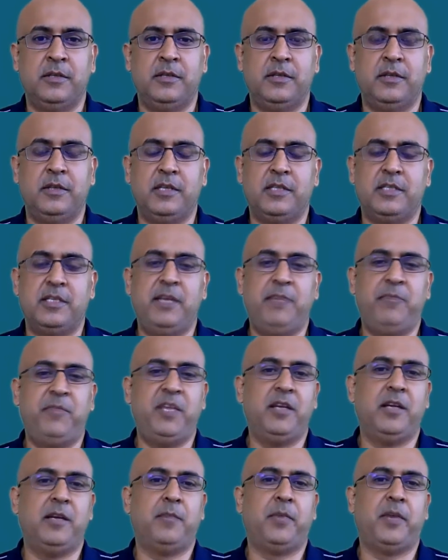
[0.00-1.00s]
The same
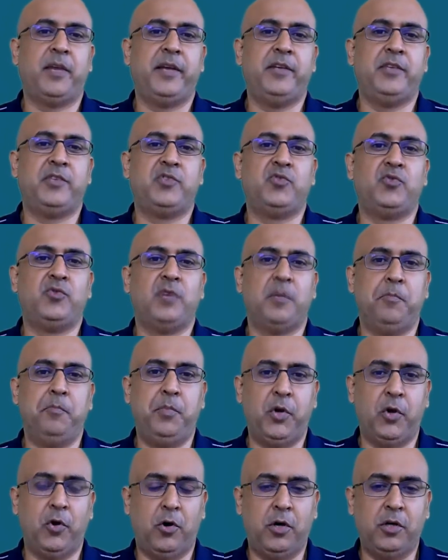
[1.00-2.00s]
thing applies to a
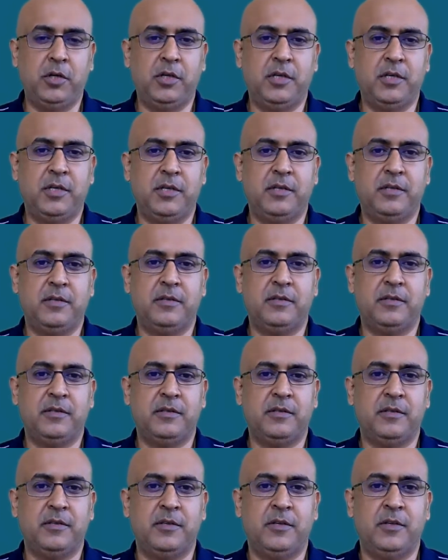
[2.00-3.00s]
blog
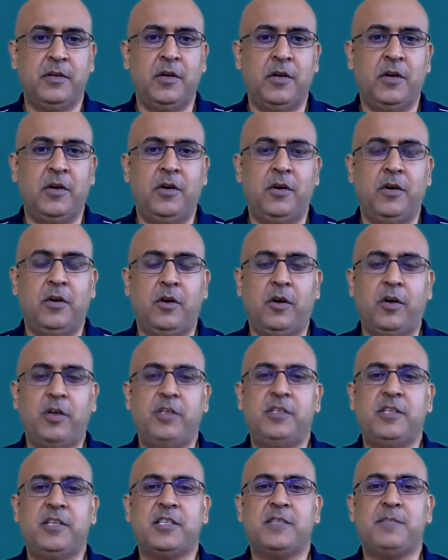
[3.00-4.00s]
or
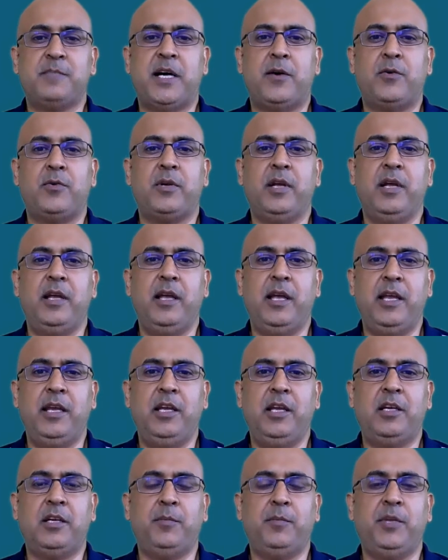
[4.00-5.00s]
just about
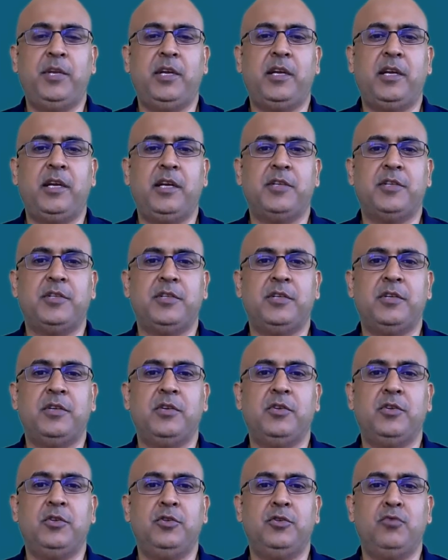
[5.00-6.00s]
any
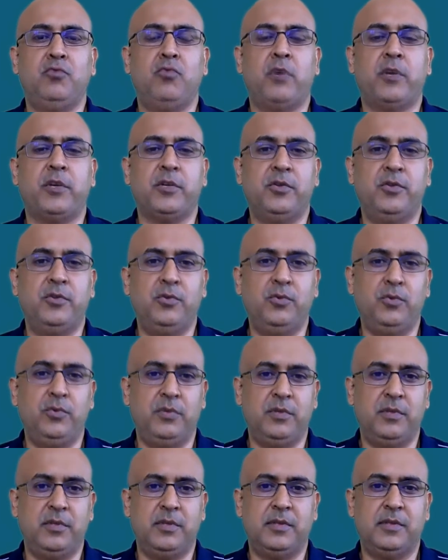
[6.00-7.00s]
communication you want to do.